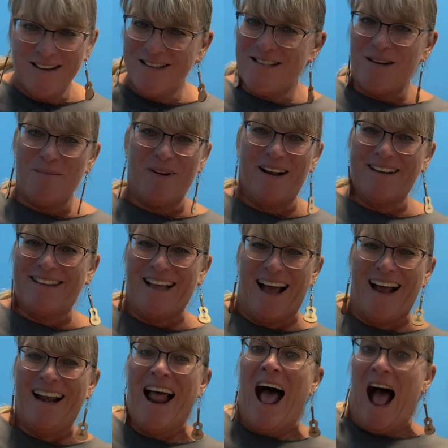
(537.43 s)
Something like
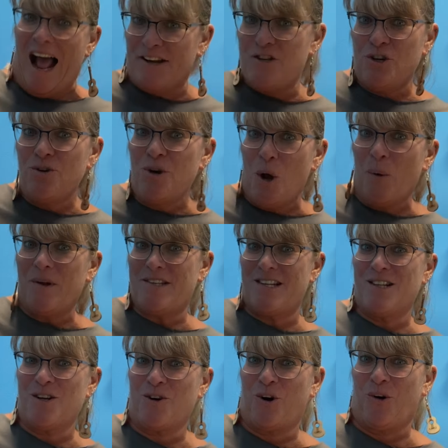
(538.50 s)
that. I do know it's
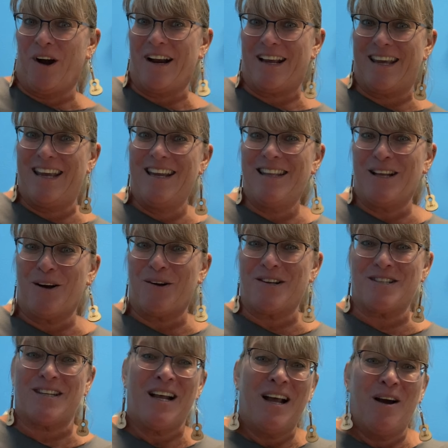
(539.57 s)
in the correct key though,
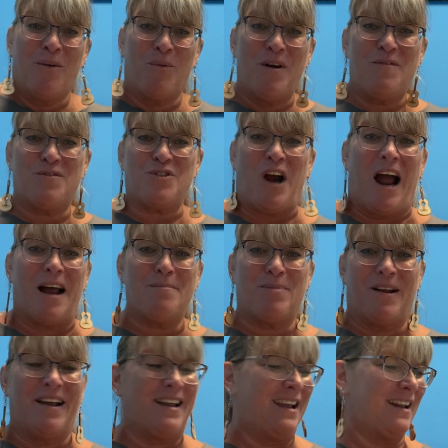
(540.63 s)
because we've tried
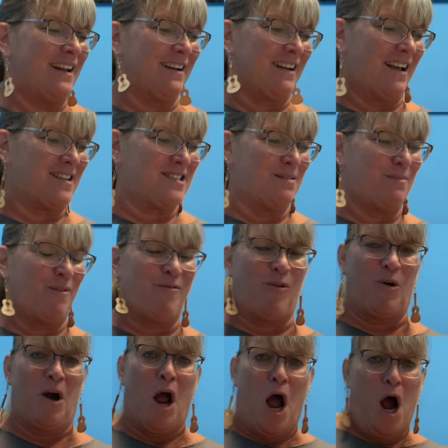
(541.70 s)
playing it in lesson
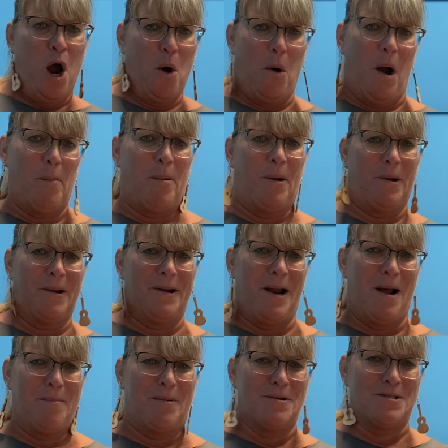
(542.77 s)
before. Oh, I'll pull it
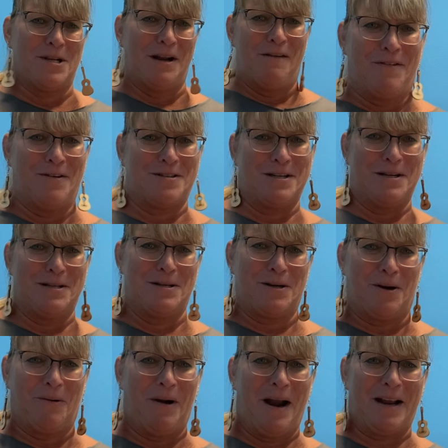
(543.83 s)
up and see it's in
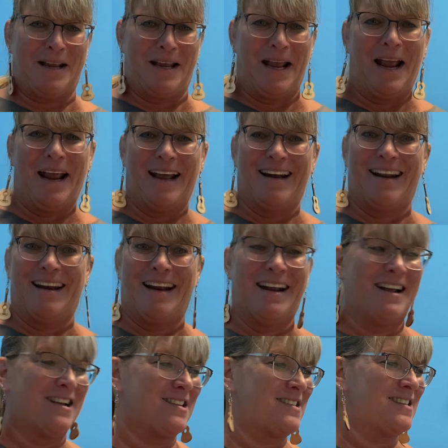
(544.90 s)
the correct key, and it
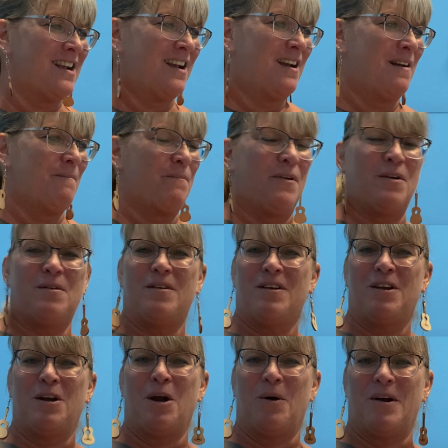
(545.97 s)
is. But,
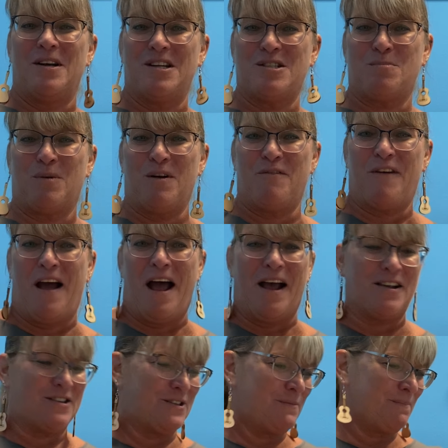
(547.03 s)
you know, it is pretty
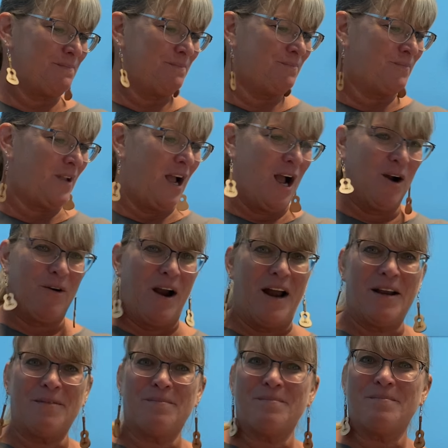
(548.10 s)
fast. All
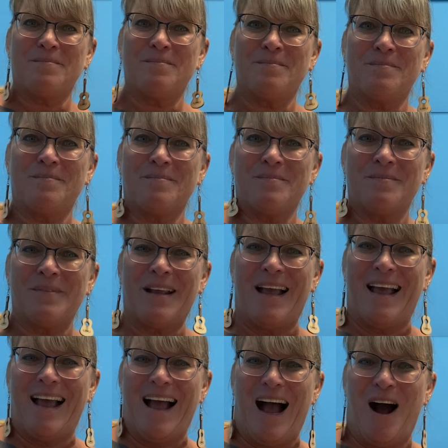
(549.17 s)
right.
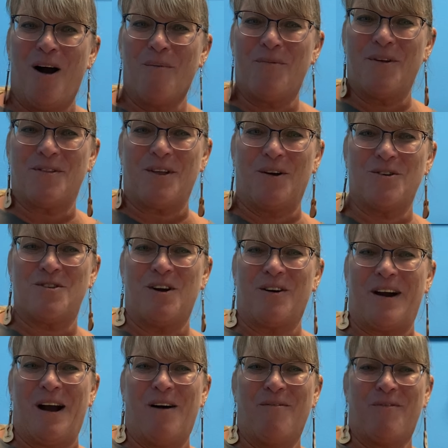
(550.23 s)
I hope that those
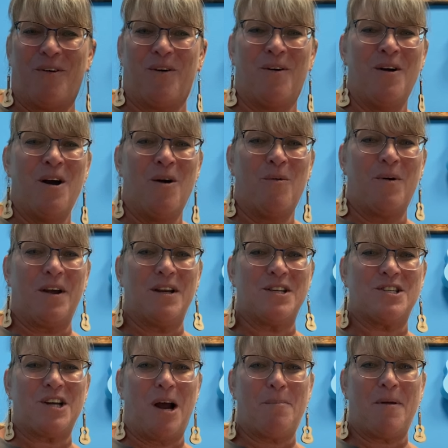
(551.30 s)
are helpful. We're going to
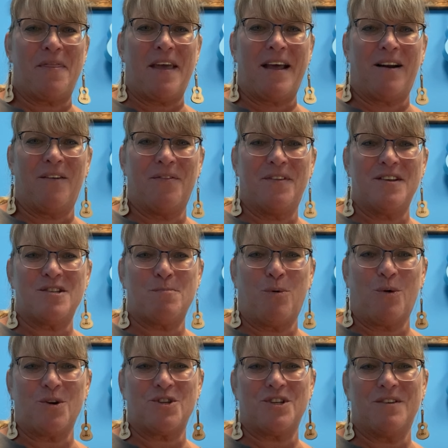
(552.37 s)
stop at that on this
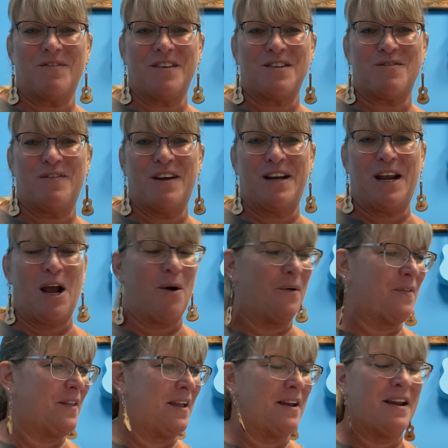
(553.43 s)
portion of this video,
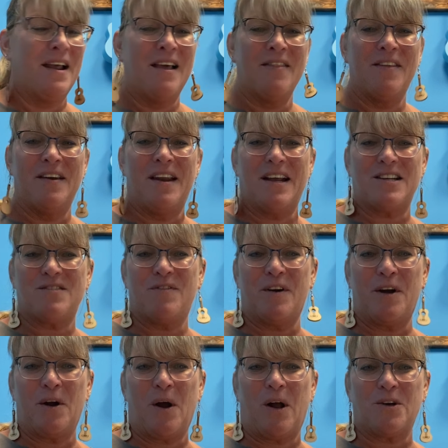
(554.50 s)
and then the next
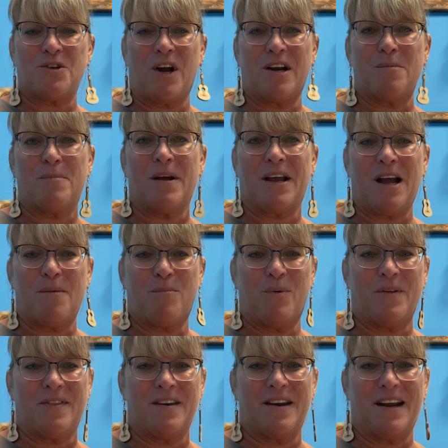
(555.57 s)
video I'll try to pick up
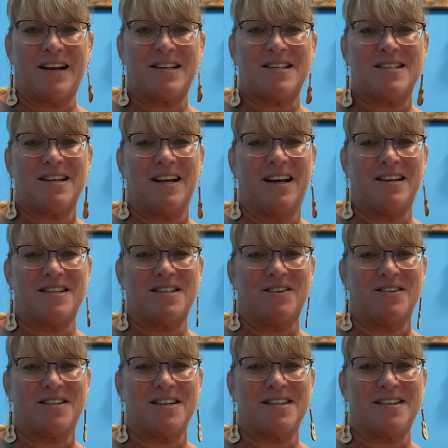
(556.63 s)
with the next
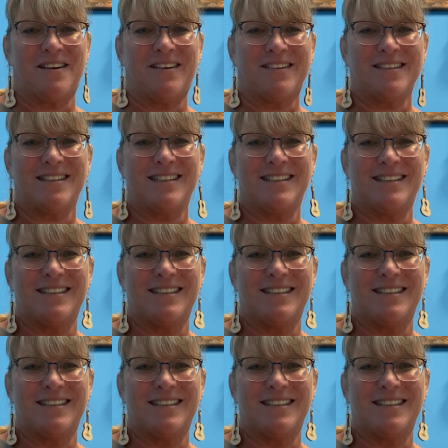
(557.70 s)
series of songs.